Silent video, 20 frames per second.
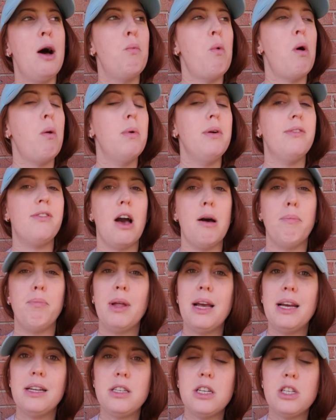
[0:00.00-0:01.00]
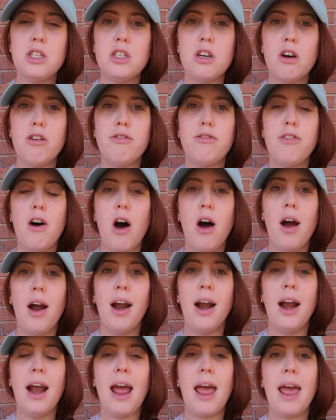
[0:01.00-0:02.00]
what we've got planted so
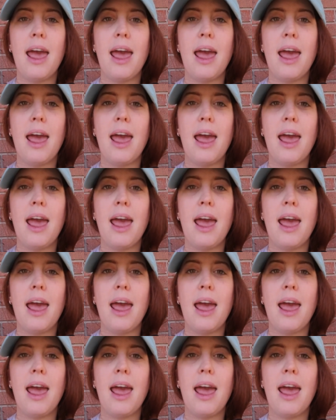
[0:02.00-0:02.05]
far,